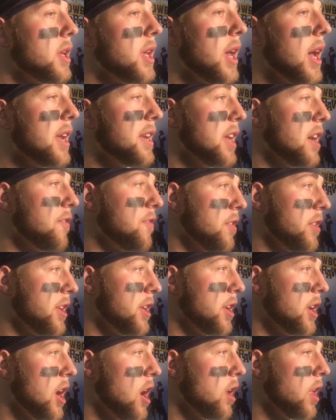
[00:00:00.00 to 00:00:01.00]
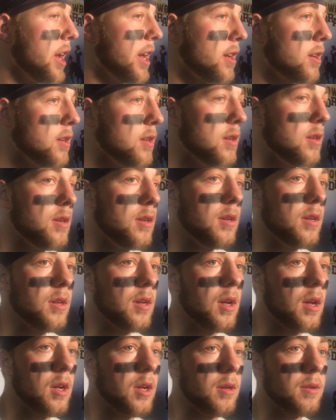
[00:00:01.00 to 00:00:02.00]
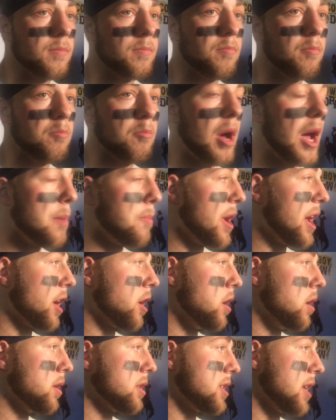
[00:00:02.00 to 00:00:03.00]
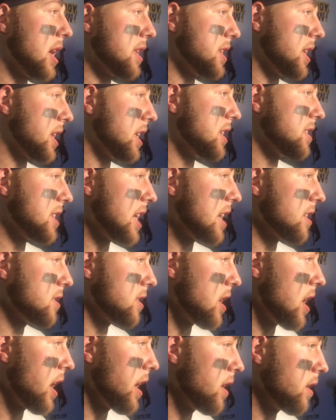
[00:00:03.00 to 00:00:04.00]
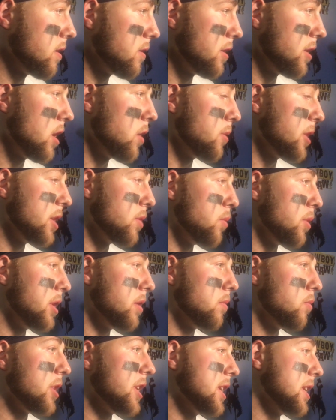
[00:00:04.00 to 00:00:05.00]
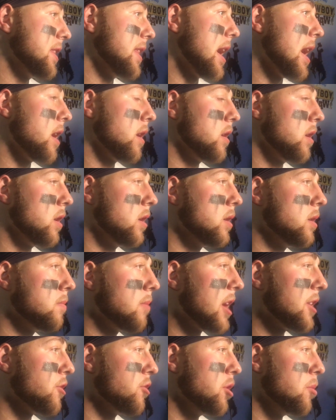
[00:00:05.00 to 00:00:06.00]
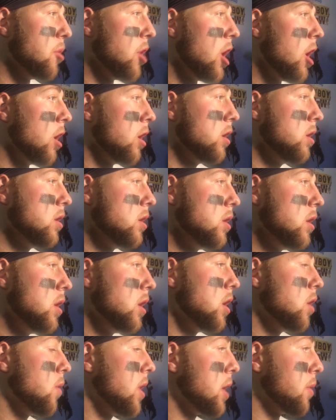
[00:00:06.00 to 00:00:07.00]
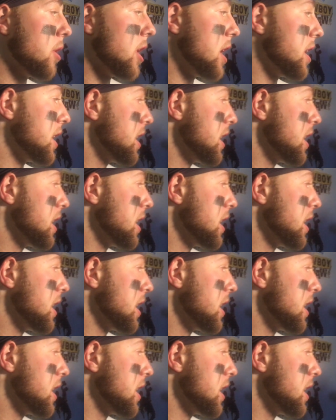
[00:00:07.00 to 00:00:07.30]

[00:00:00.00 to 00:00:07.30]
Yeah, definitely. You know, like um, my main goal was to not take any sacks tonight, and you know we, we, we did that. Um, I threw the ball away when I